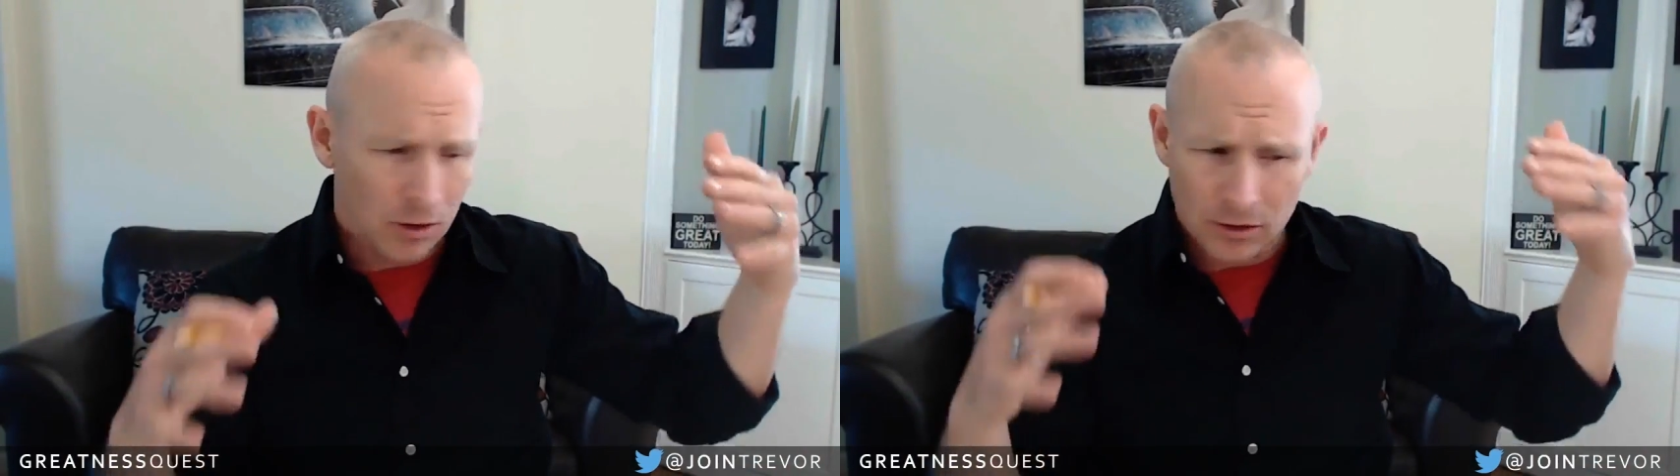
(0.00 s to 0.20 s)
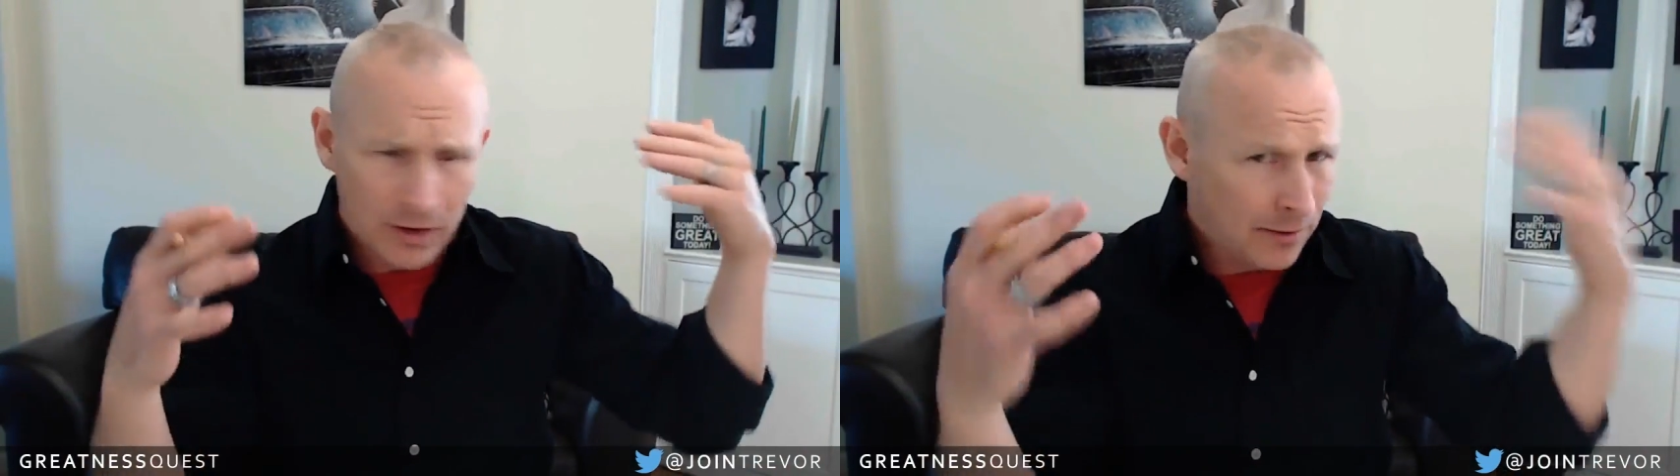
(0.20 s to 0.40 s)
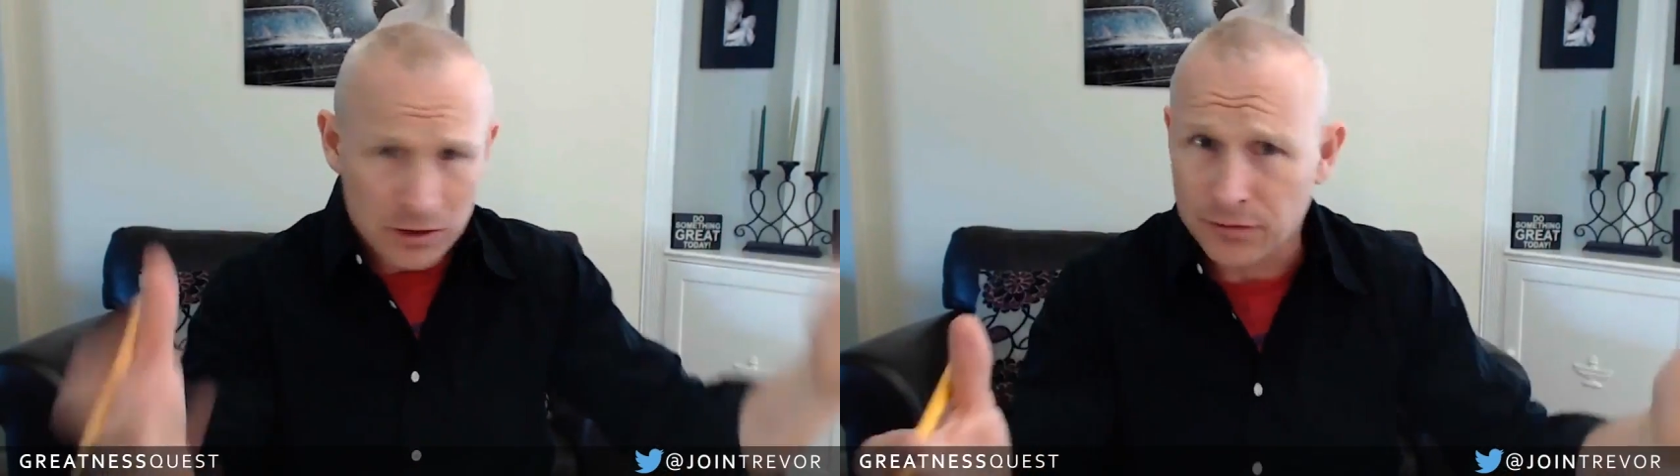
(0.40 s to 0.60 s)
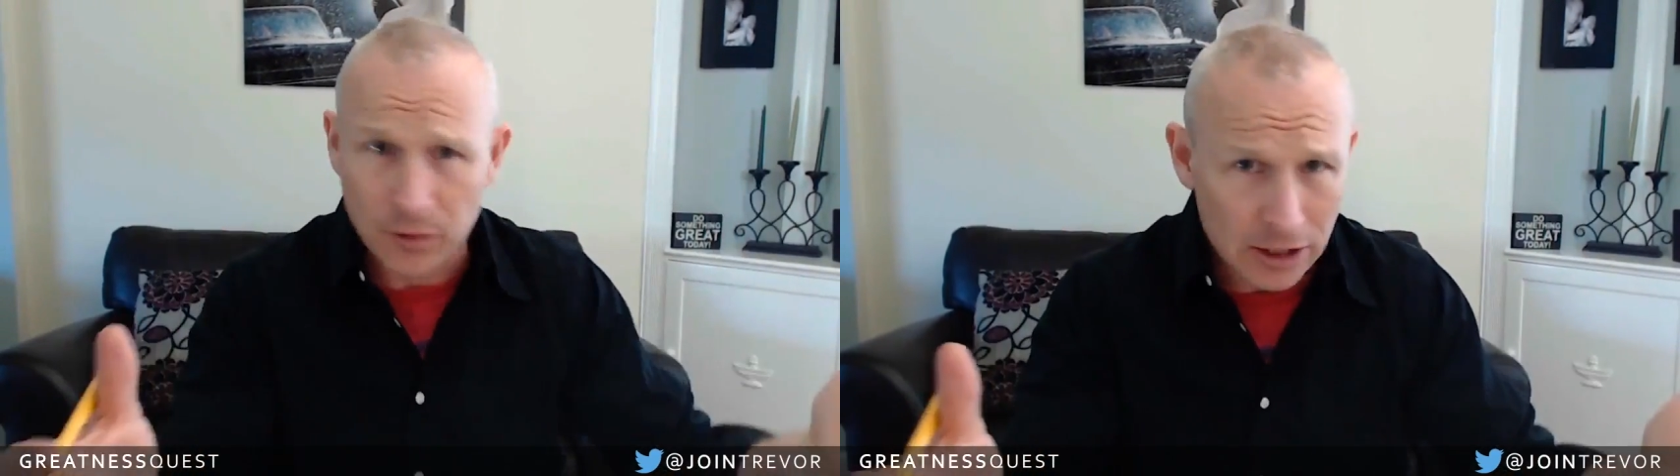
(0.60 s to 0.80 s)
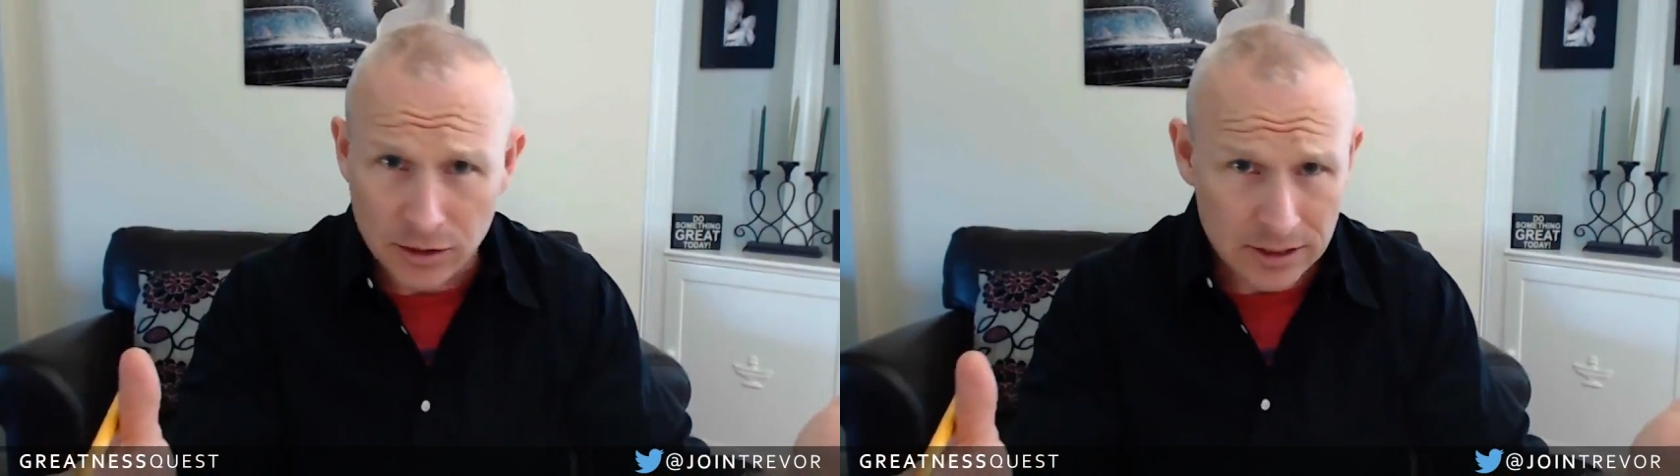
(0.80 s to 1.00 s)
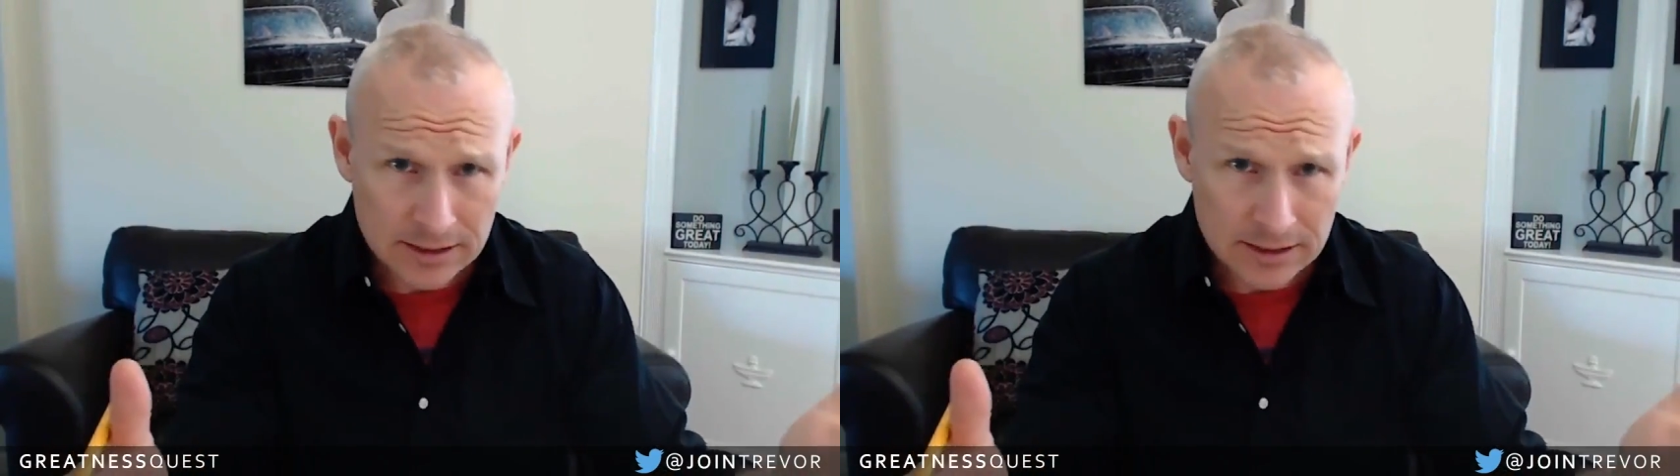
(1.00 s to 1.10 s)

or you've done this for years.